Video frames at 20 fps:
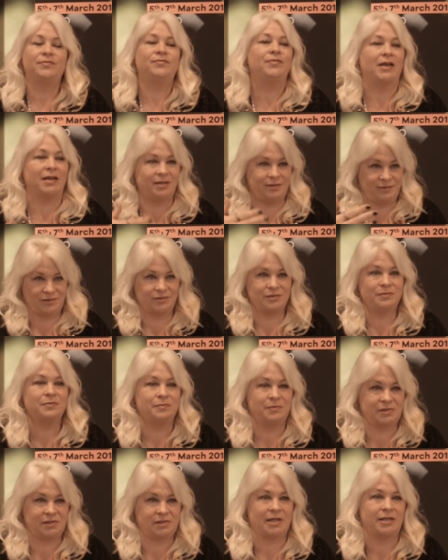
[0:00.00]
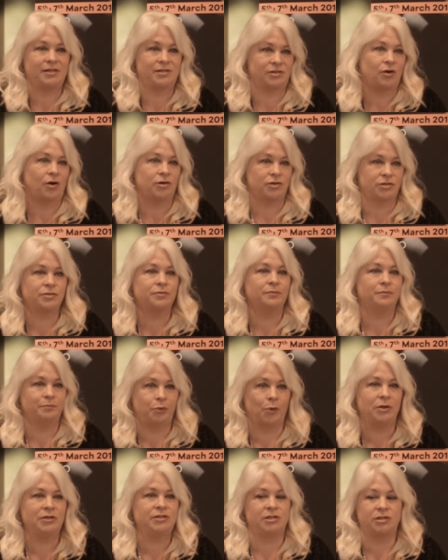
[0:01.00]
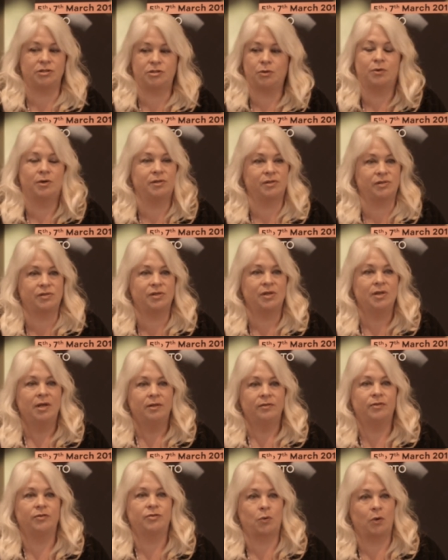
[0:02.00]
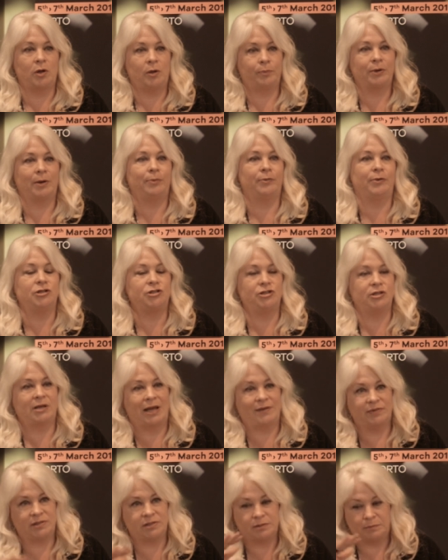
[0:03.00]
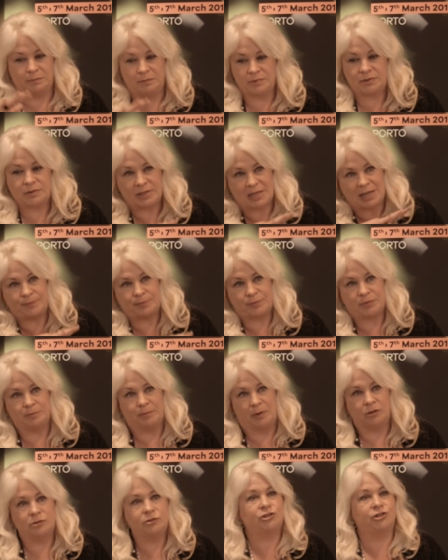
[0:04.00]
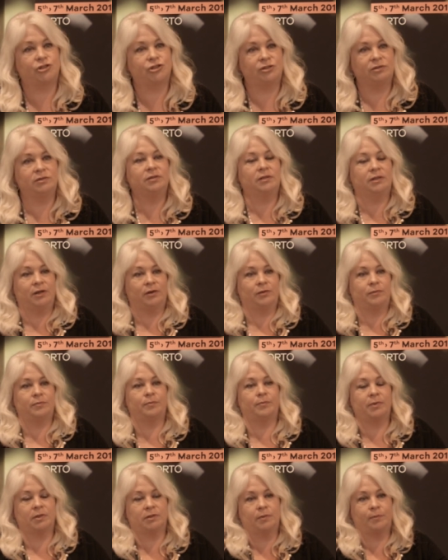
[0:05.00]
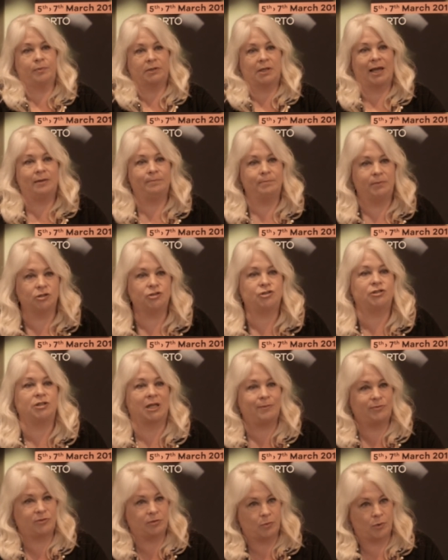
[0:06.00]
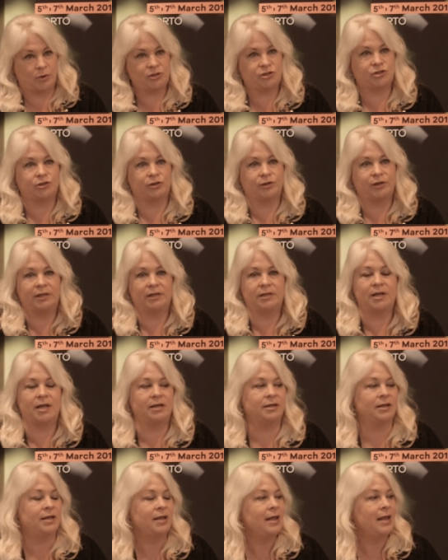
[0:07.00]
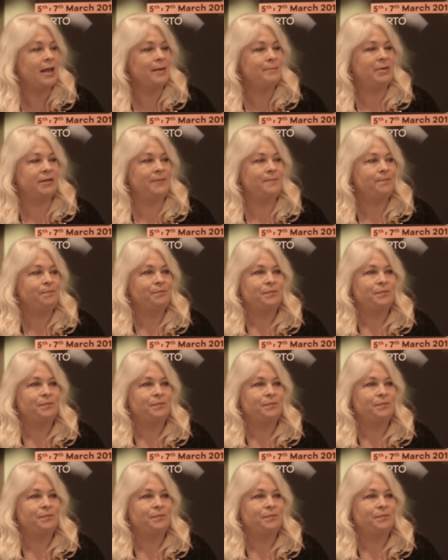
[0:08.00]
they they start pointing towards the soil preparation and having to, to keep the mulch, you know, applied mulch to keep the moisture in. And but